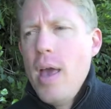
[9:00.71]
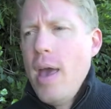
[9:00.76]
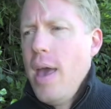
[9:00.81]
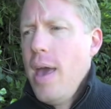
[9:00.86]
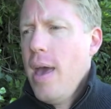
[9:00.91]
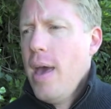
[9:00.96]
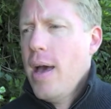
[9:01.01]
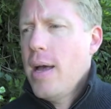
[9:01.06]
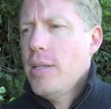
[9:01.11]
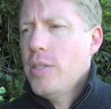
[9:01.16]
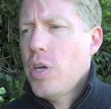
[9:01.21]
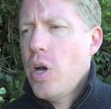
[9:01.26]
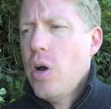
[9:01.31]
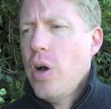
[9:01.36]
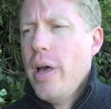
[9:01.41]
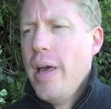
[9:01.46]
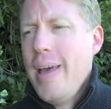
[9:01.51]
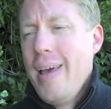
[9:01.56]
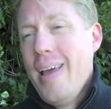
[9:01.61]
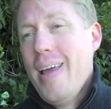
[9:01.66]
and
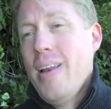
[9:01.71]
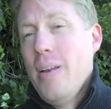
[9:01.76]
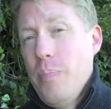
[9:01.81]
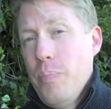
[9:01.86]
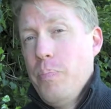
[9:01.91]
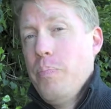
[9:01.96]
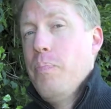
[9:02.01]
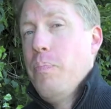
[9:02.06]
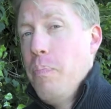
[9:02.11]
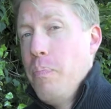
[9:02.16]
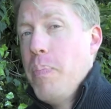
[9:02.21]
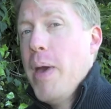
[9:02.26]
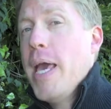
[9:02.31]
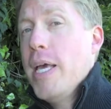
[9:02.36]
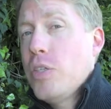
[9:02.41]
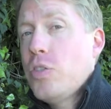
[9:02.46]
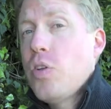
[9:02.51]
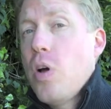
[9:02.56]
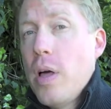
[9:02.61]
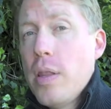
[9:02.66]

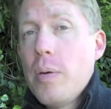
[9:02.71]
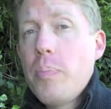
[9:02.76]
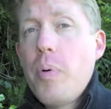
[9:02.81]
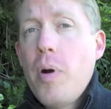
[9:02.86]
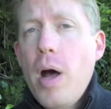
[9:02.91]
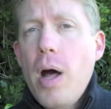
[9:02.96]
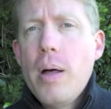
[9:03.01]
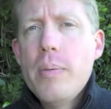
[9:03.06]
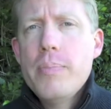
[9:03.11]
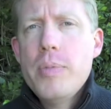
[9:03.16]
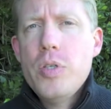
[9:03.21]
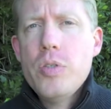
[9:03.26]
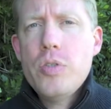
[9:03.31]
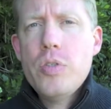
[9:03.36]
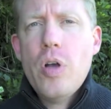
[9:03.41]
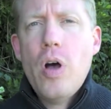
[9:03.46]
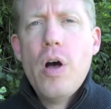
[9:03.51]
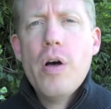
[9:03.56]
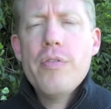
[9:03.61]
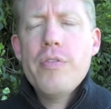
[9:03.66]
based on the problem you
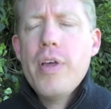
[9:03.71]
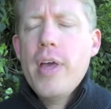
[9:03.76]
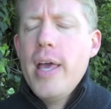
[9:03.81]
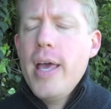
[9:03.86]
solve.